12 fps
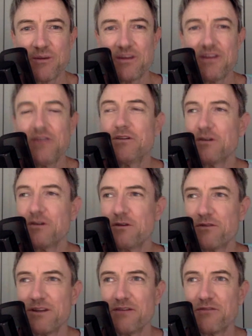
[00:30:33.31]
What do you
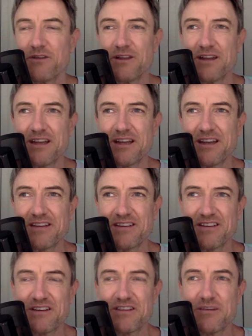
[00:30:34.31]
do if you don't feel like
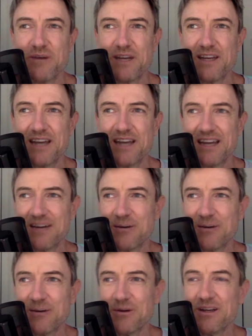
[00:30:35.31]
exercising one day,
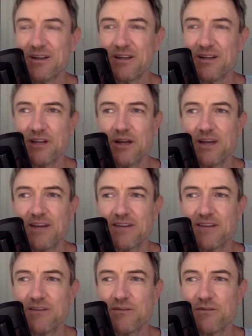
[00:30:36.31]
or if a
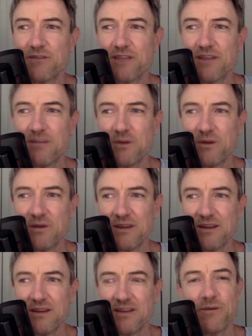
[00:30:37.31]
client doesn't in the mood?